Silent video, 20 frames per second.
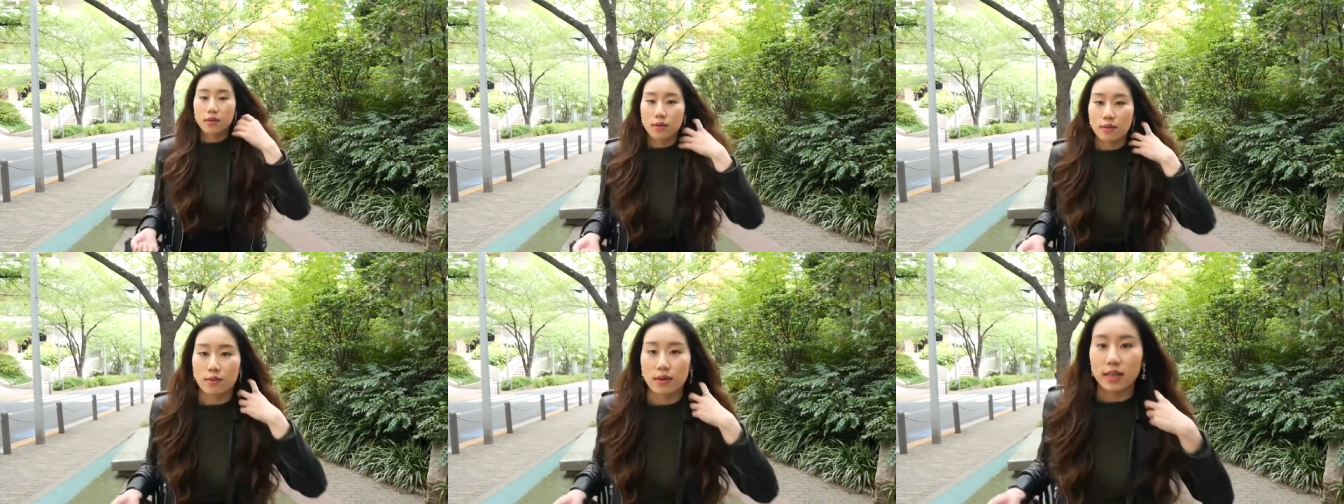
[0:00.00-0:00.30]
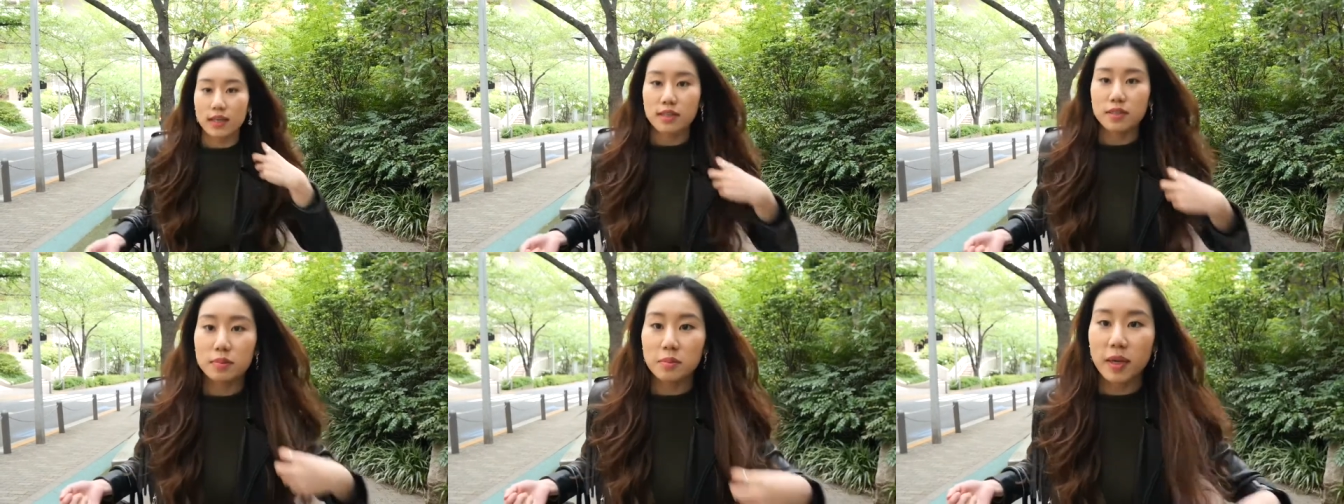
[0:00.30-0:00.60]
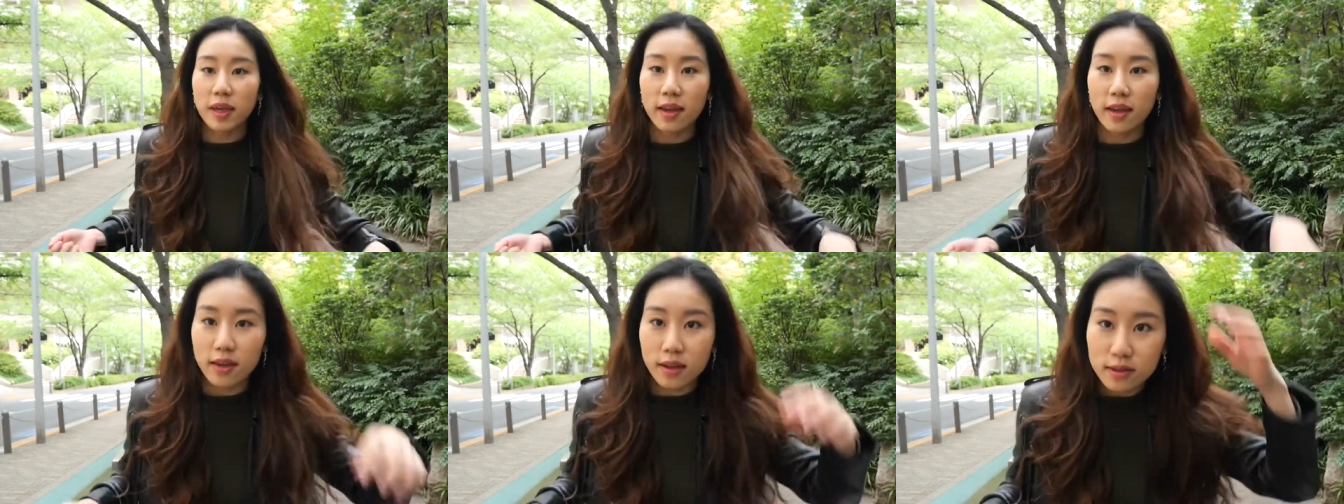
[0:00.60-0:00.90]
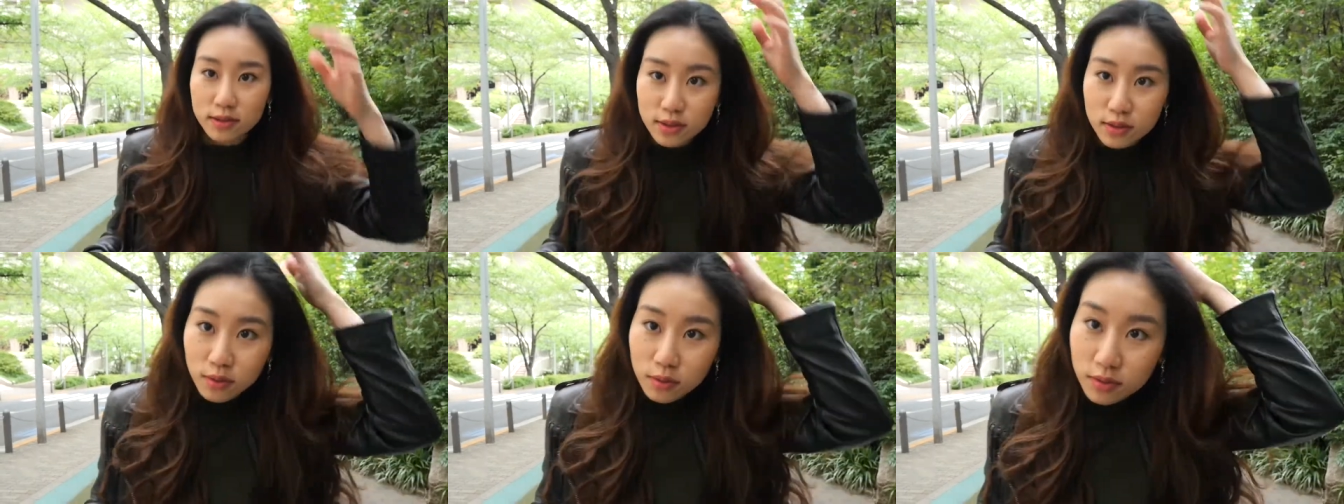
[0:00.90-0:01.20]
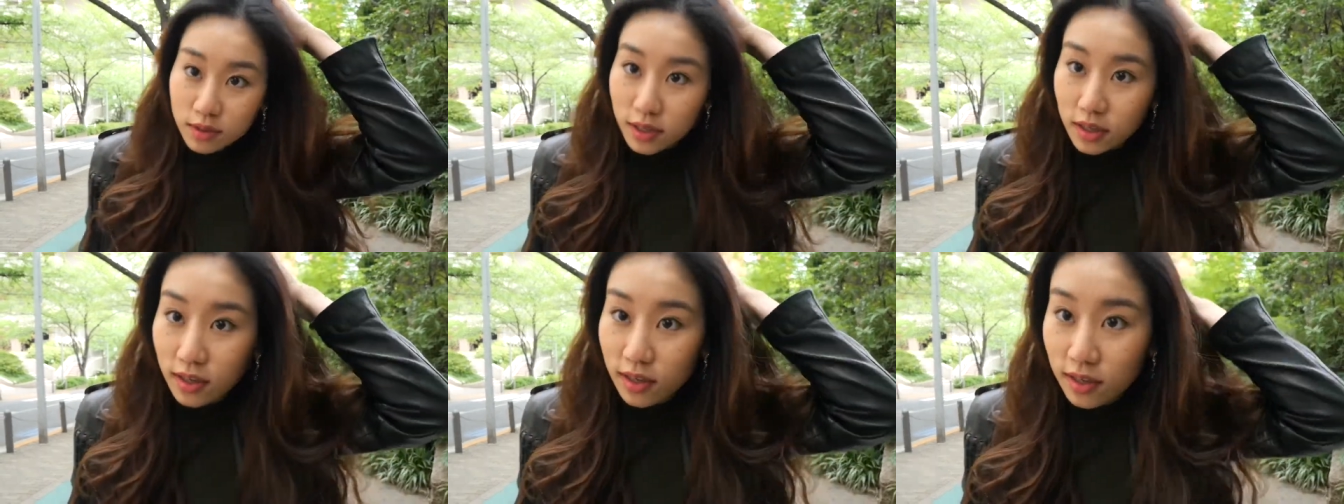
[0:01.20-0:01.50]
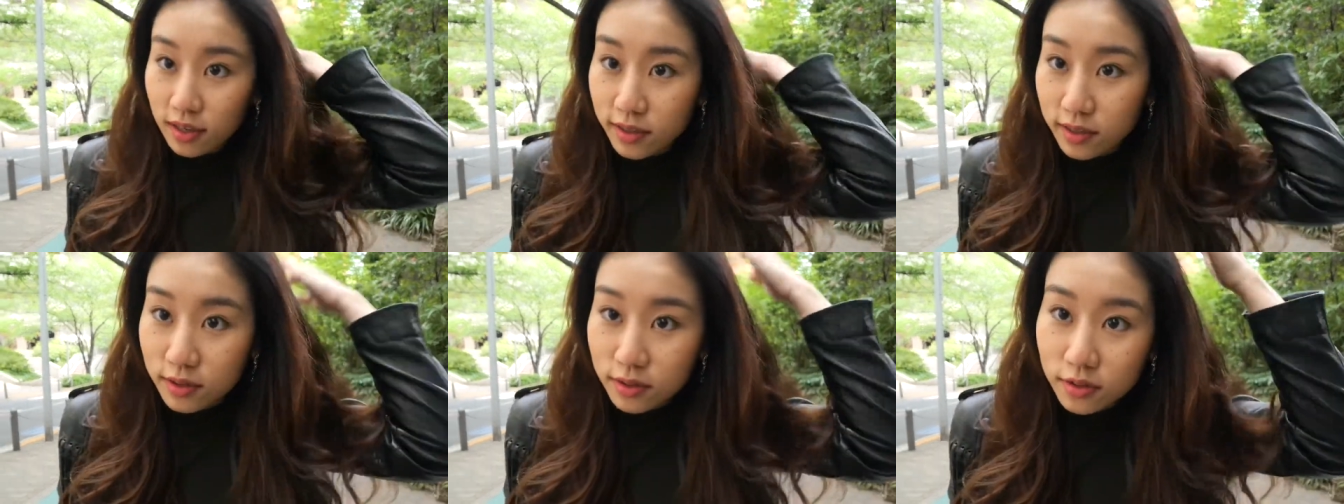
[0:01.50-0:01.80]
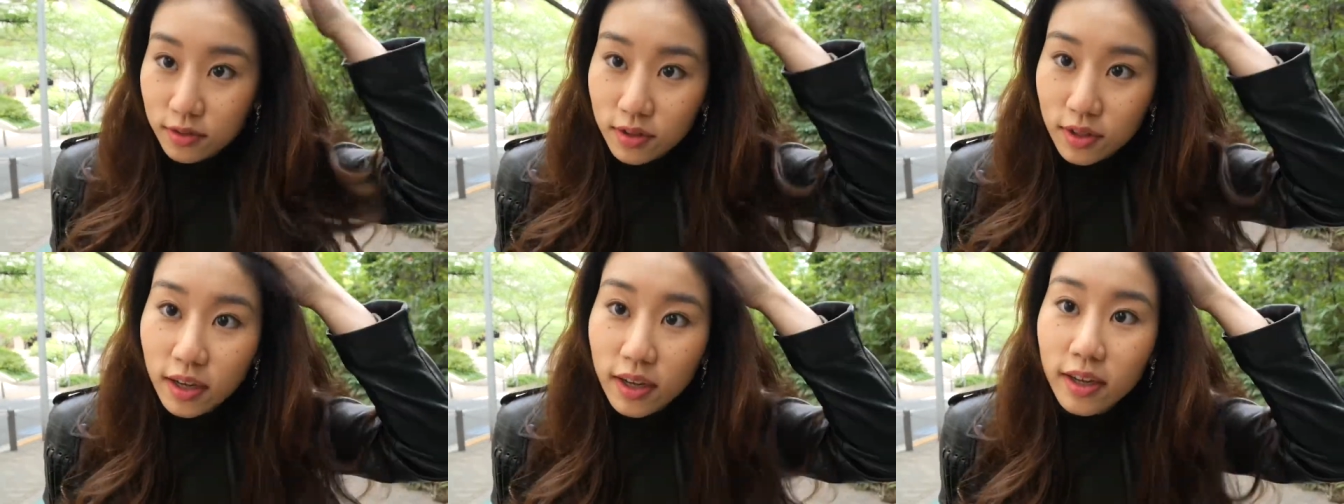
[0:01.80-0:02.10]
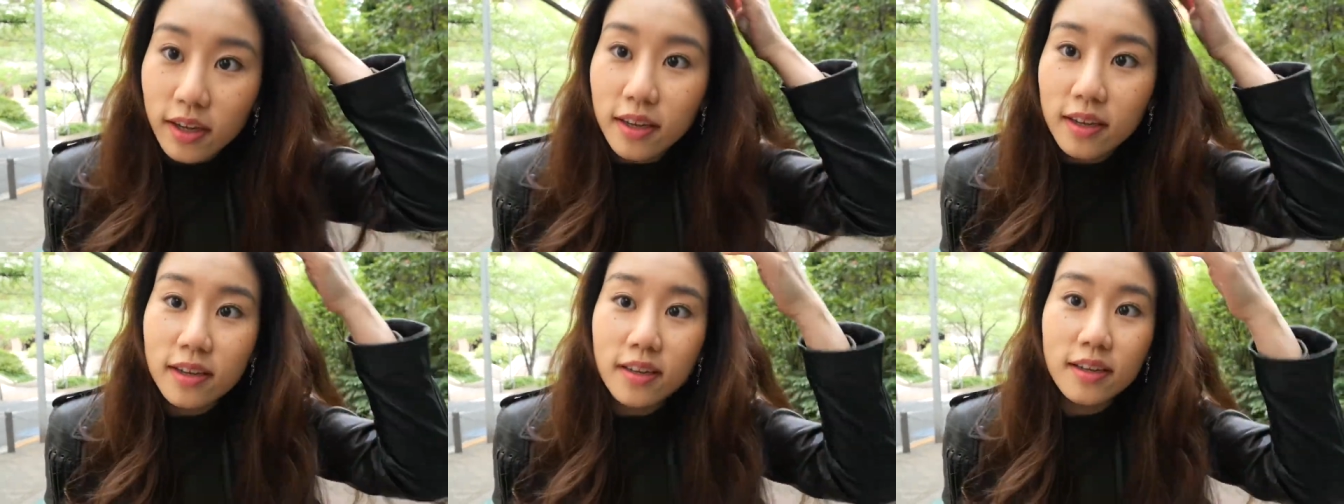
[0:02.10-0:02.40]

Why is my hair so curly today?